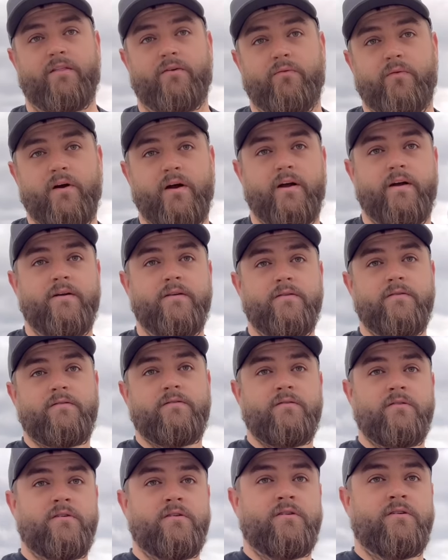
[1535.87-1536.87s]
the way.
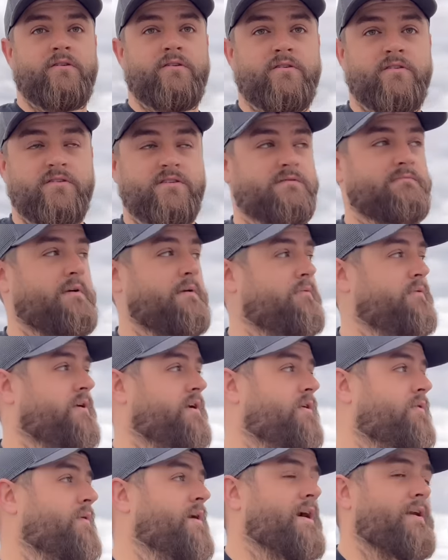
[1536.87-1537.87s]
So maybe we
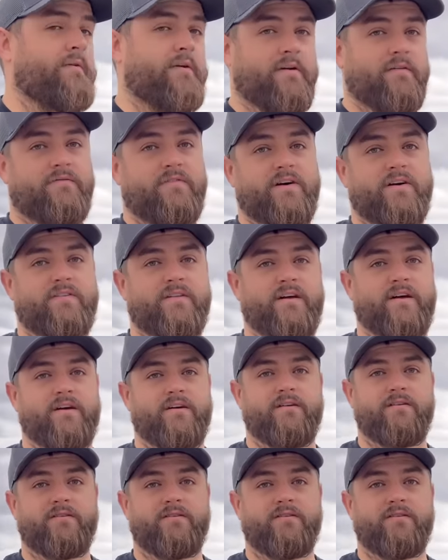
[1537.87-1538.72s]
go right around and find that.